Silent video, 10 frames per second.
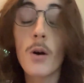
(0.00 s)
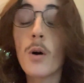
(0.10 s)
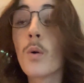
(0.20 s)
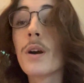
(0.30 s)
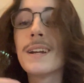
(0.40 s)

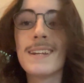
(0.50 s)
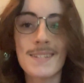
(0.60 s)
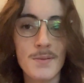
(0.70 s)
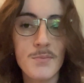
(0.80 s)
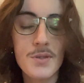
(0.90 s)

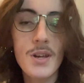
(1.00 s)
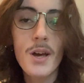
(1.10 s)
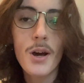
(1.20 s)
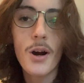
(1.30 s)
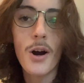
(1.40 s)
organisms
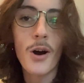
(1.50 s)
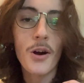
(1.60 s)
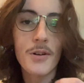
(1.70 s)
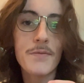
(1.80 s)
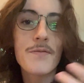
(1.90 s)

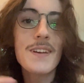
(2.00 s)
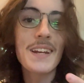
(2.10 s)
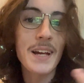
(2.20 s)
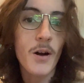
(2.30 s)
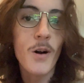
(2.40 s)
are
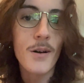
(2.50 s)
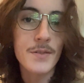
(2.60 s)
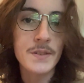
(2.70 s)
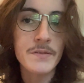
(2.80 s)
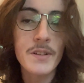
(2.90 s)
feeding off
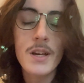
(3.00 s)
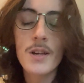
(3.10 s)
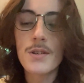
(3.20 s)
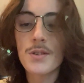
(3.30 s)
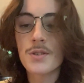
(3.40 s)
of.
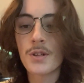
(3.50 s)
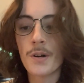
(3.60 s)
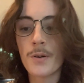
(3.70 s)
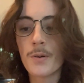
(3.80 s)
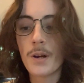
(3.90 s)

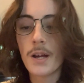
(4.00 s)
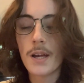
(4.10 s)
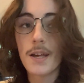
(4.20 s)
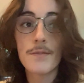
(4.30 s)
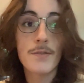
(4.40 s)
So
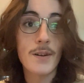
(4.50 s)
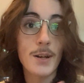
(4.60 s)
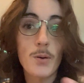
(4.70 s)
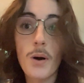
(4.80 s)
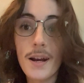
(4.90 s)
for an
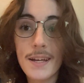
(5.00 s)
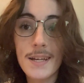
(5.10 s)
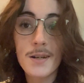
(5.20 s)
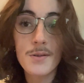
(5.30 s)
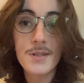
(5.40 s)
aquatic
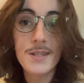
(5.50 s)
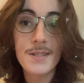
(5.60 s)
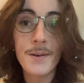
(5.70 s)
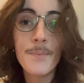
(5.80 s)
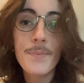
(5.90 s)

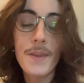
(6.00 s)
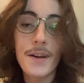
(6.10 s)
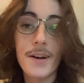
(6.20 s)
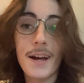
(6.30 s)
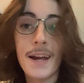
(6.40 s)
ecosystem,
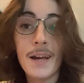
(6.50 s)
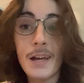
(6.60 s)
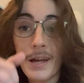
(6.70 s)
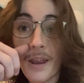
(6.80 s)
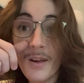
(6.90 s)

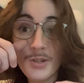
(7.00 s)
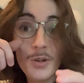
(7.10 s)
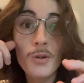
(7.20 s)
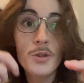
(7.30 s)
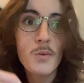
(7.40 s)
and I'll
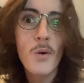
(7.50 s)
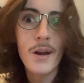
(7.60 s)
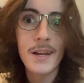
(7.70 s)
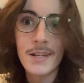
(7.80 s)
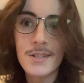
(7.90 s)
show you
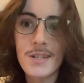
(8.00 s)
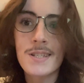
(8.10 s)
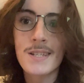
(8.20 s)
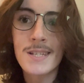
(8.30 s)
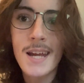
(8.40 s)
one in
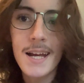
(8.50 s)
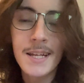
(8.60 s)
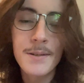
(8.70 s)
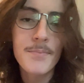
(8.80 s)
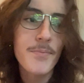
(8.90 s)
just a second,